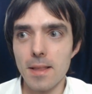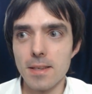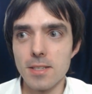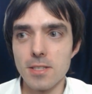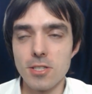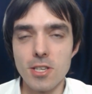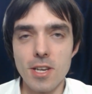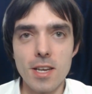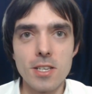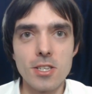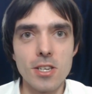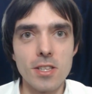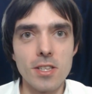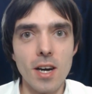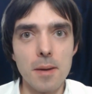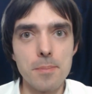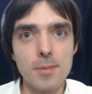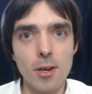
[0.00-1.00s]
change,
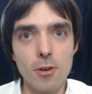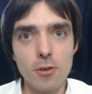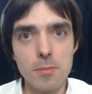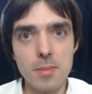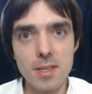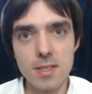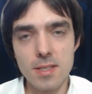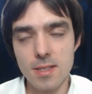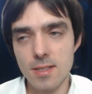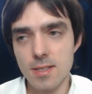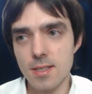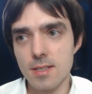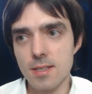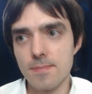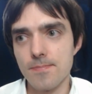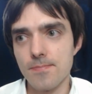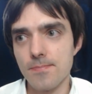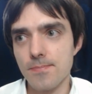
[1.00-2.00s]
adapt our businesses.
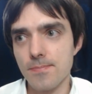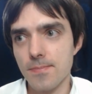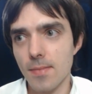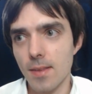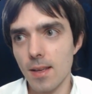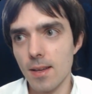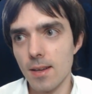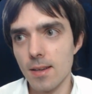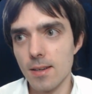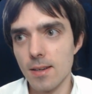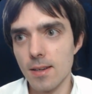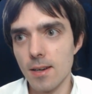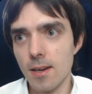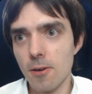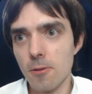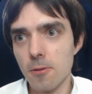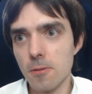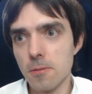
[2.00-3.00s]

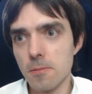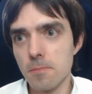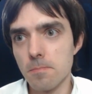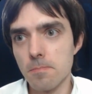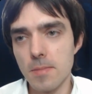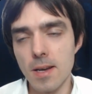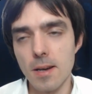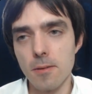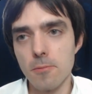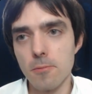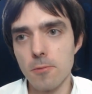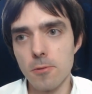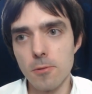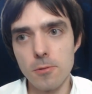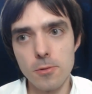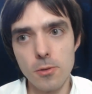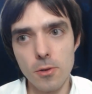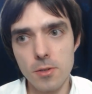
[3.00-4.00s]

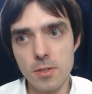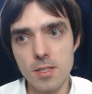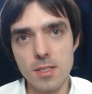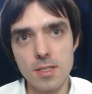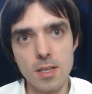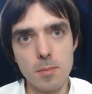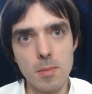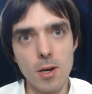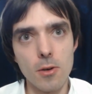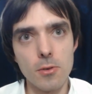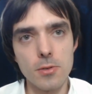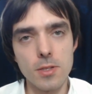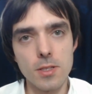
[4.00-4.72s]
We'll talk this about